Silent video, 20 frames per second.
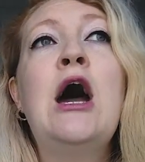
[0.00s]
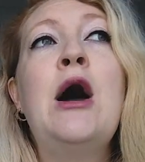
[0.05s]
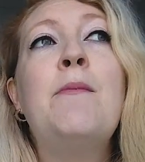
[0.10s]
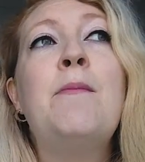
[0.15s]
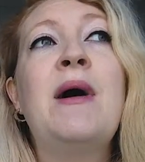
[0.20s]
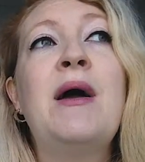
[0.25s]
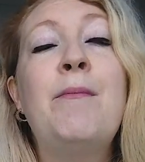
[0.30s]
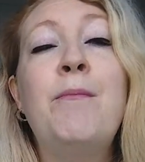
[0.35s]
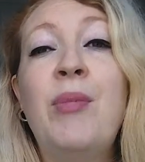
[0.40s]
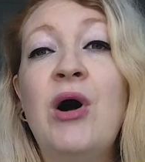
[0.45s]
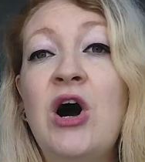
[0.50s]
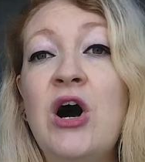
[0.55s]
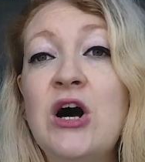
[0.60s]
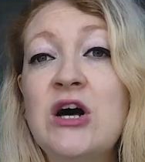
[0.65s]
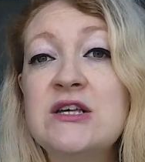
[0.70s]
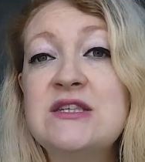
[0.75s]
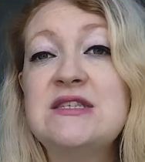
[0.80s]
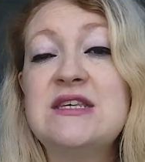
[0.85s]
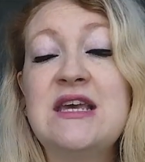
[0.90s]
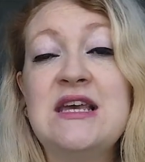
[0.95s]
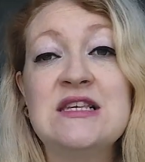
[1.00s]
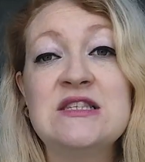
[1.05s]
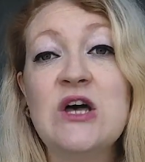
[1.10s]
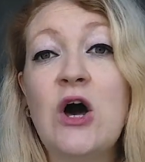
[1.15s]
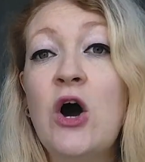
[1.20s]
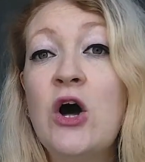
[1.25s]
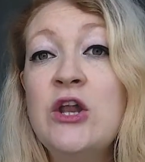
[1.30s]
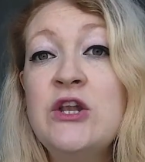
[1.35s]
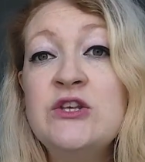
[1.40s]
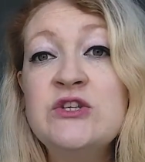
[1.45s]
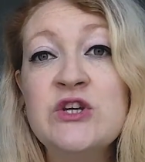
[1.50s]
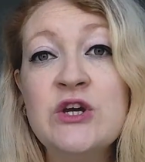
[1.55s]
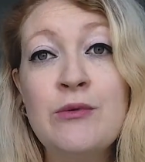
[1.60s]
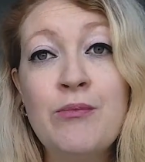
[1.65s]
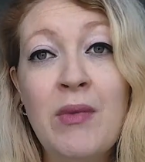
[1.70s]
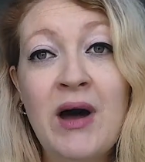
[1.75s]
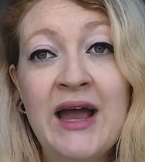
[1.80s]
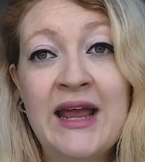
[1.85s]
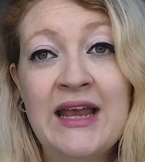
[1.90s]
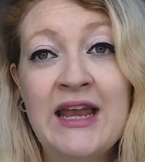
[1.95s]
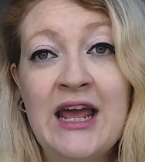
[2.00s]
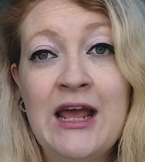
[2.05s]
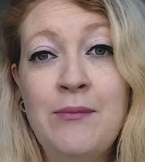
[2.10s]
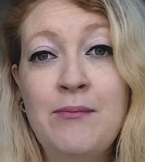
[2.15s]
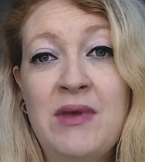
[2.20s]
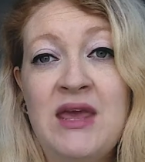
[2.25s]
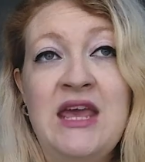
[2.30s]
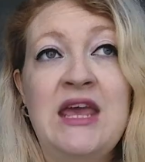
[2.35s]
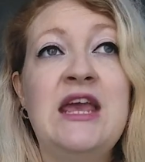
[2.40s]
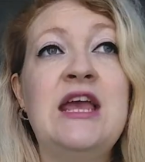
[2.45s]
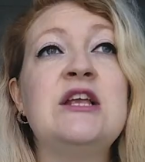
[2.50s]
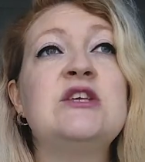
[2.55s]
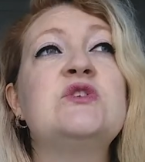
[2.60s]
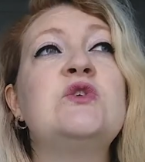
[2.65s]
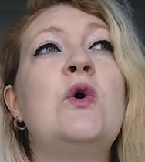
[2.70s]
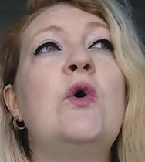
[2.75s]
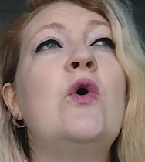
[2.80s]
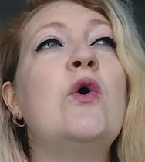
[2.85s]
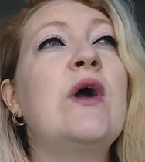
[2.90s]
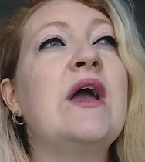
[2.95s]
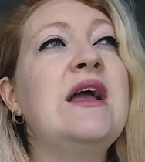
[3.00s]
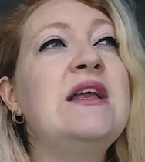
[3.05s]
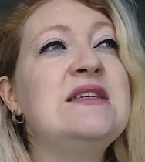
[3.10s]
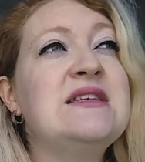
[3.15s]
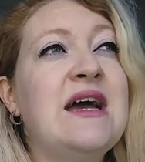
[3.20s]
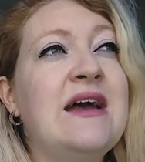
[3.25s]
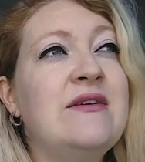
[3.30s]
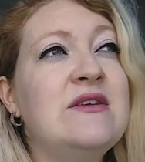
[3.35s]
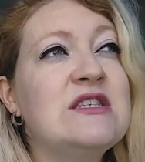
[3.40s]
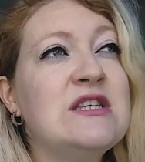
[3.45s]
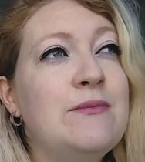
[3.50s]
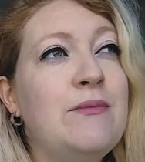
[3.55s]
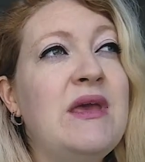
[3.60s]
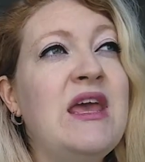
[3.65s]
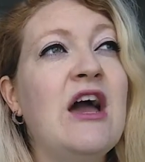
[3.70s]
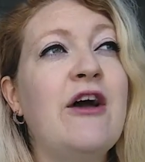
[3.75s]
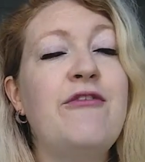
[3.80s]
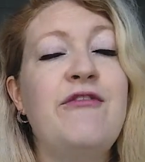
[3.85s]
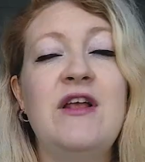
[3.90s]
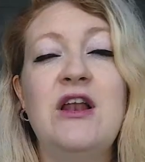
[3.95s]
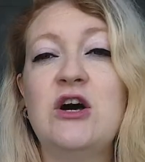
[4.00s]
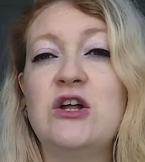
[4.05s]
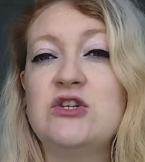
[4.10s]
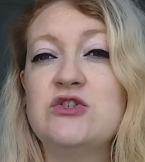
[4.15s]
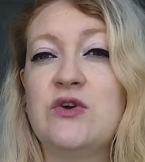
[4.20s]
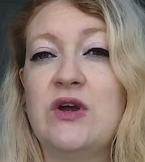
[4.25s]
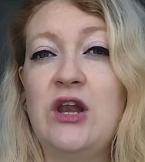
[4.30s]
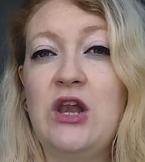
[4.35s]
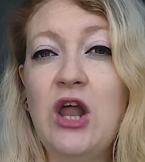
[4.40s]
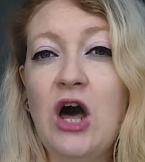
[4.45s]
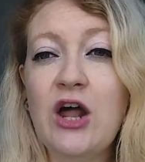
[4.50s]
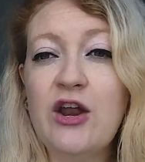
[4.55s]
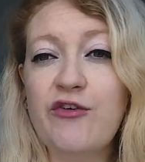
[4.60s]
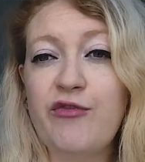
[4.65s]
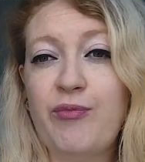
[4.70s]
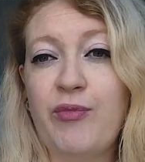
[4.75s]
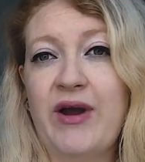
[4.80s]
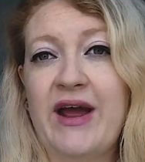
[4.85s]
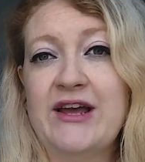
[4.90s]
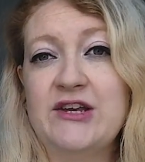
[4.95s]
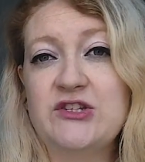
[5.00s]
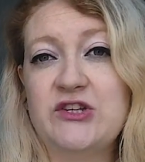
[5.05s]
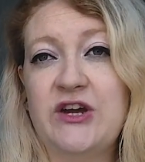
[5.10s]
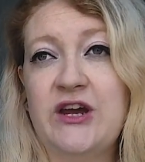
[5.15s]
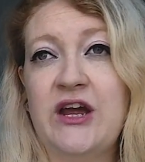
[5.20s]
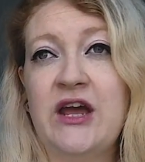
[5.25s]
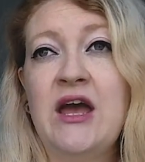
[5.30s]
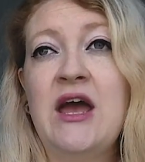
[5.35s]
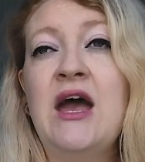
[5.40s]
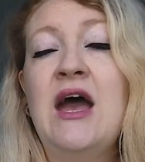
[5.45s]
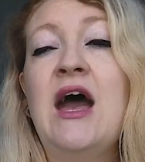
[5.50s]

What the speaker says: My boss is undermining me, talking down to me. I feel under a lot of pressure.